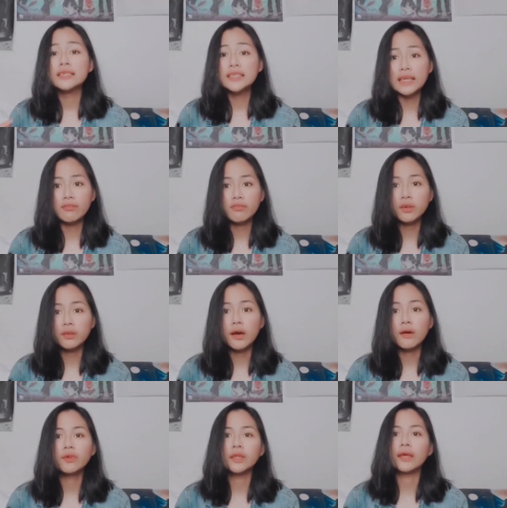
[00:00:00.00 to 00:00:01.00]
save you
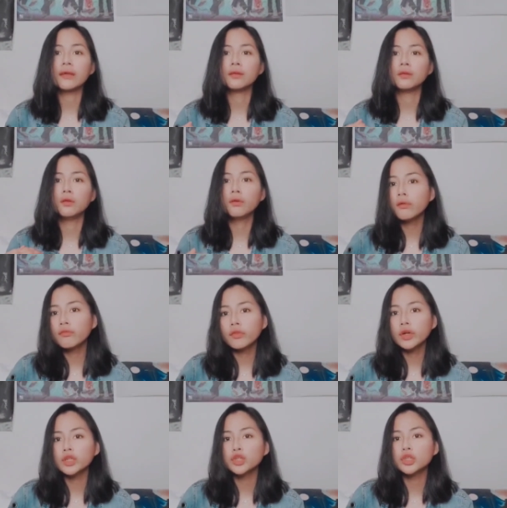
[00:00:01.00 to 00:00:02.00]
enough. And then look up
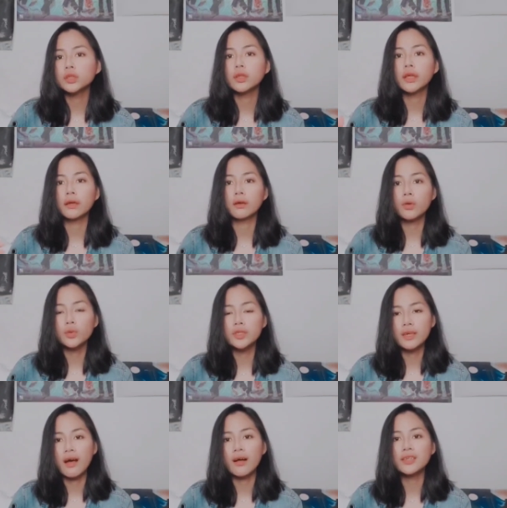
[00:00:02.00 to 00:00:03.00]
for like
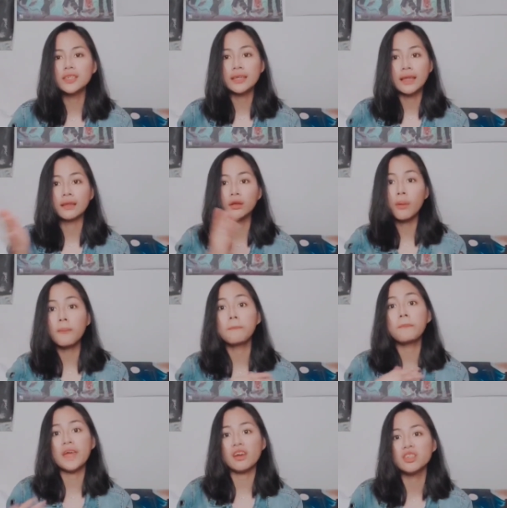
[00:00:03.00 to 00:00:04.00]
hotels and then
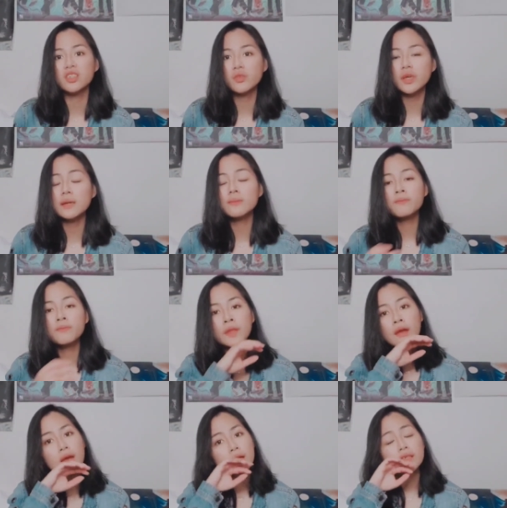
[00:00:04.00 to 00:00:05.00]
compare to it.
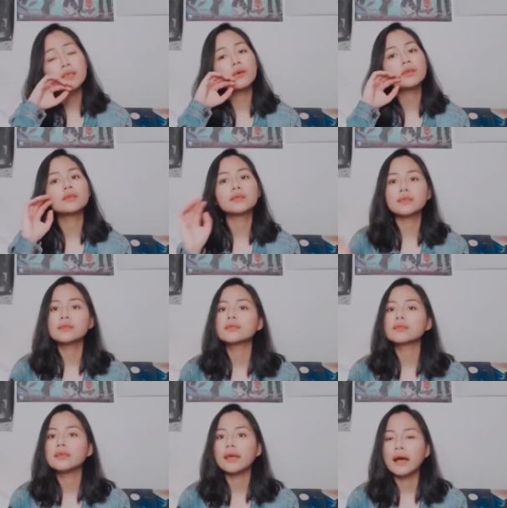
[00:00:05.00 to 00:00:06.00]
So
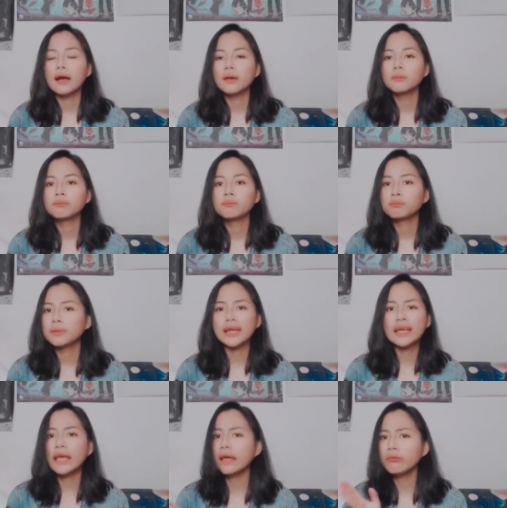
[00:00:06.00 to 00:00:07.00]
yeah, but
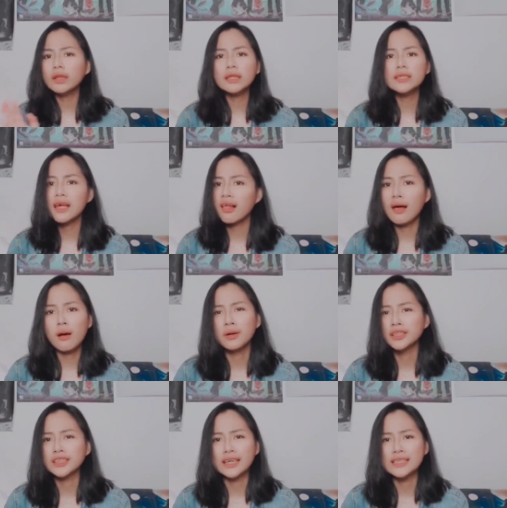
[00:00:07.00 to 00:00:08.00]
I can't really tell how
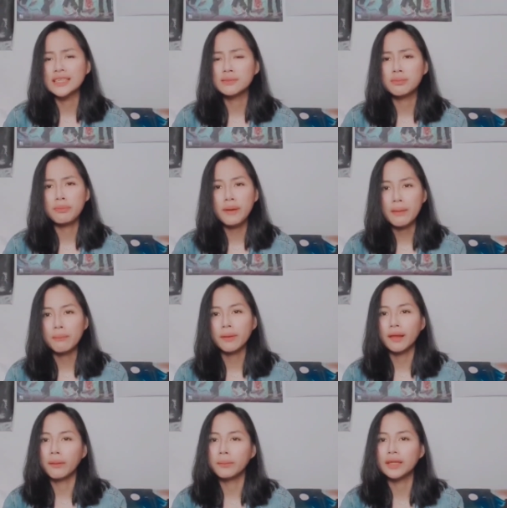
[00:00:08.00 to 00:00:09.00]
much I spend.
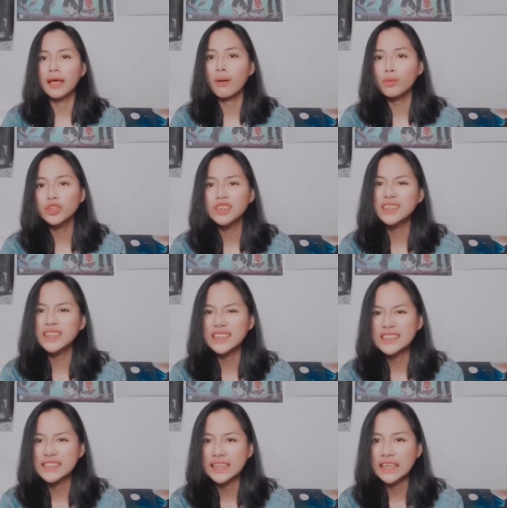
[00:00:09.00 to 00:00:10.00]
But I mean, I was just
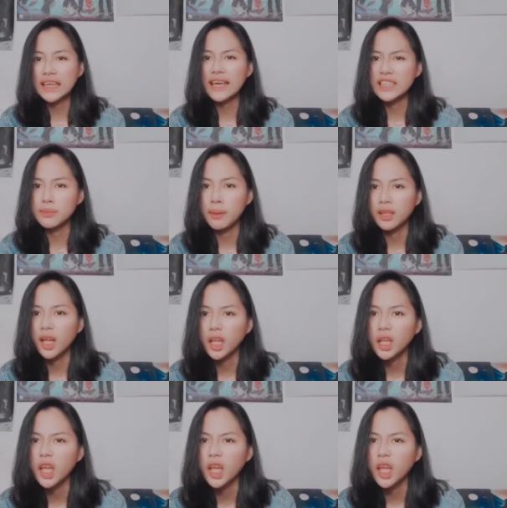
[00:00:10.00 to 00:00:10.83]
gonna say I spend a